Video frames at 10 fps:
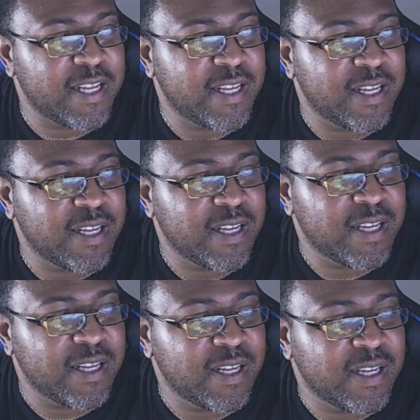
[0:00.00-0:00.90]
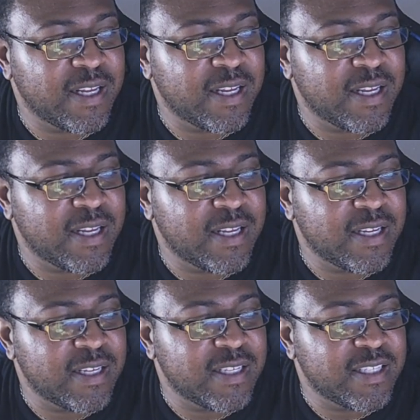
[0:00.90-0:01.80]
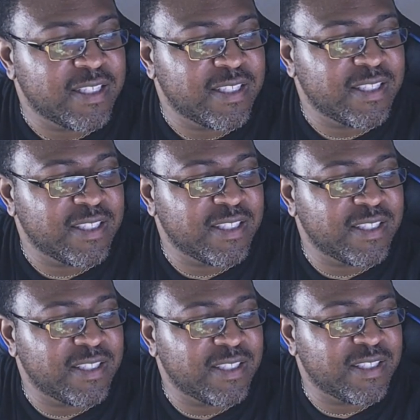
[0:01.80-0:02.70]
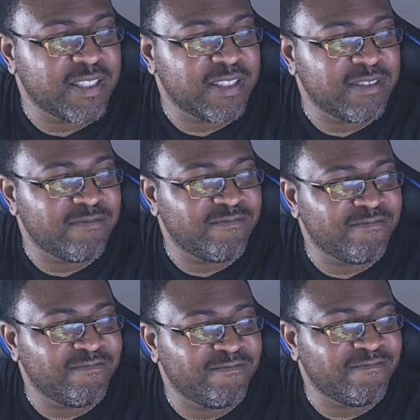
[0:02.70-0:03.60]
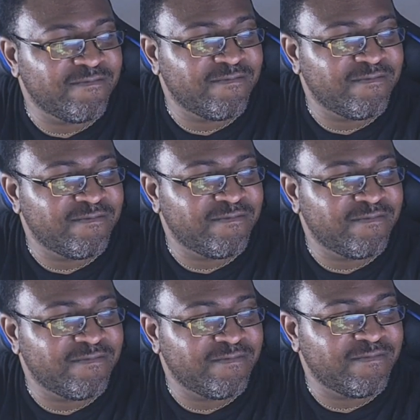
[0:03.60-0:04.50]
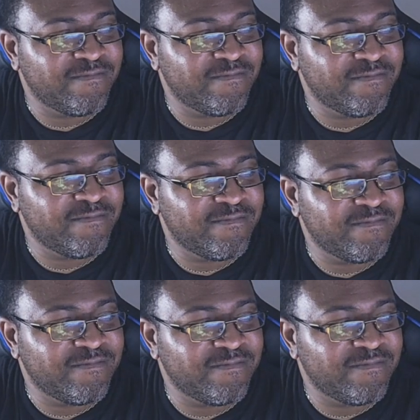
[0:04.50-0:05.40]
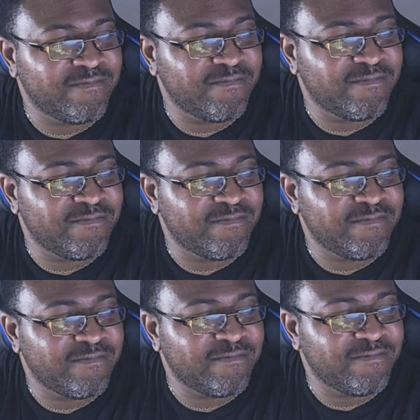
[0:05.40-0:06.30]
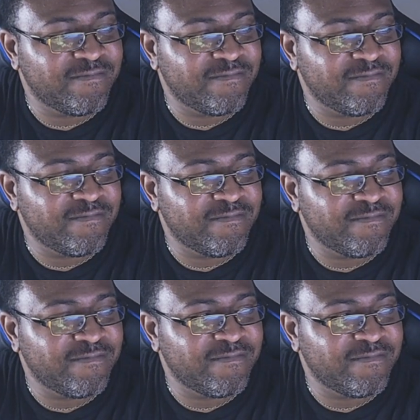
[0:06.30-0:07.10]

Nothing is said.